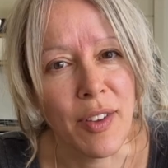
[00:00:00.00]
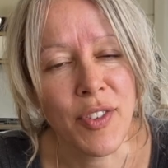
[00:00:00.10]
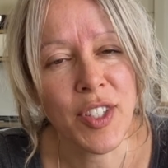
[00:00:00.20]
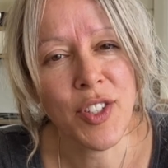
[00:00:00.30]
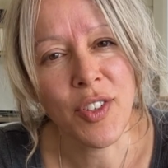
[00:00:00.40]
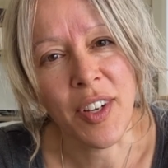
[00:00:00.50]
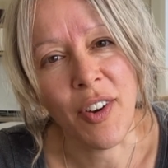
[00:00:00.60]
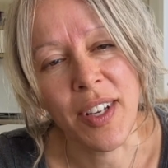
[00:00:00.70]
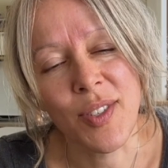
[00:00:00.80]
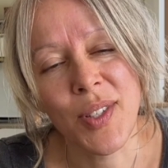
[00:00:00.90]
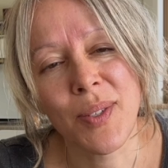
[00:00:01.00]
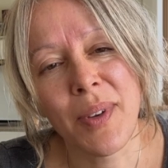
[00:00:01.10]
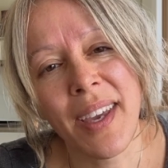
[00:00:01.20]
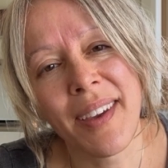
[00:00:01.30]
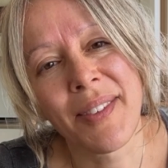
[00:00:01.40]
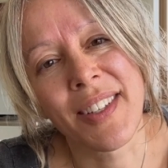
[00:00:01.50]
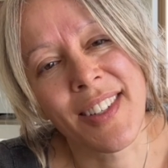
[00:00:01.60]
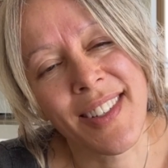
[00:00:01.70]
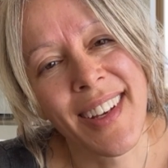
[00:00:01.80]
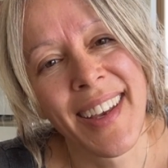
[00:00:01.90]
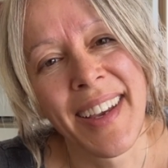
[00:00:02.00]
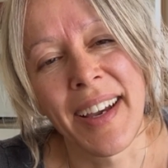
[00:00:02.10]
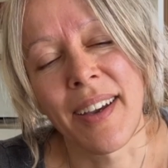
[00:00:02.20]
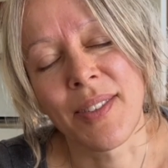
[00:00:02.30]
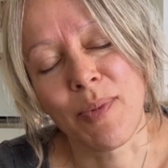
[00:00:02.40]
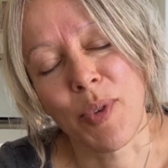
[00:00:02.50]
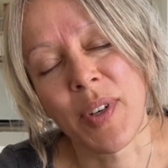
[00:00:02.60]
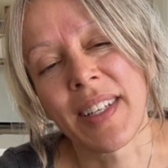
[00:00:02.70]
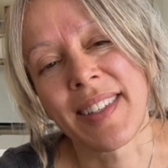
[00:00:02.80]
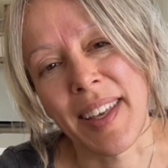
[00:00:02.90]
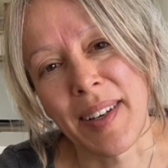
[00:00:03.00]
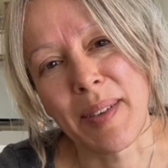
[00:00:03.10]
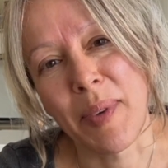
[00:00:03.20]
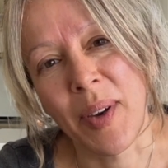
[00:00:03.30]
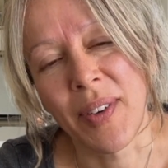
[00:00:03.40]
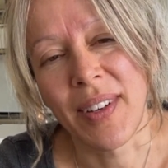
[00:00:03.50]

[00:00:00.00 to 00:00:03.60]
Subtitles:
fixture in our entranceway, which I was pretty excited about.